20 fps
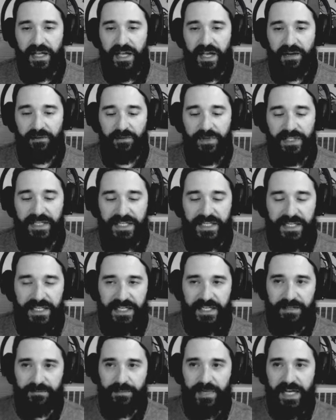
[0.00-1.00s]
I really
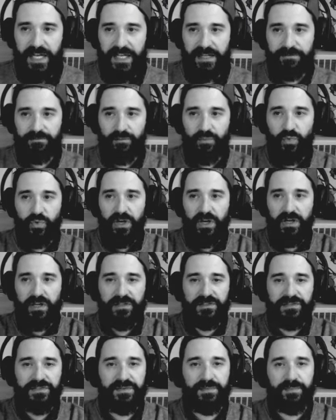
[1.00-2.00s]
need my
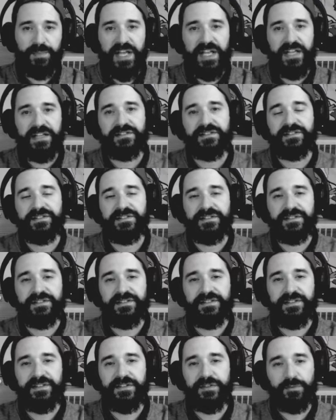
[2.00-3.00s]
workspace to
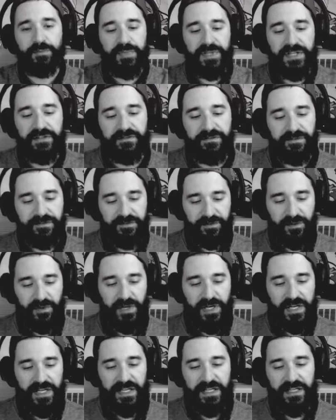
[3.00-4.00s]
still be
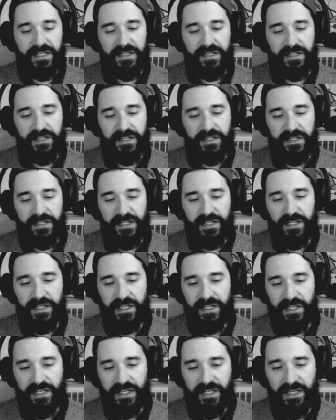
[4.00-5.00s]
free
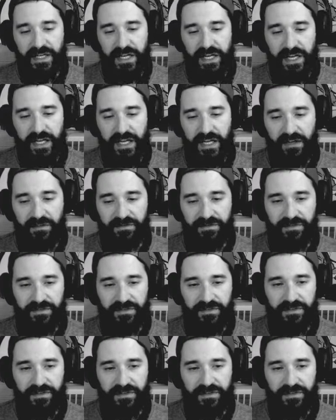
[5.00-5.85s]
and not have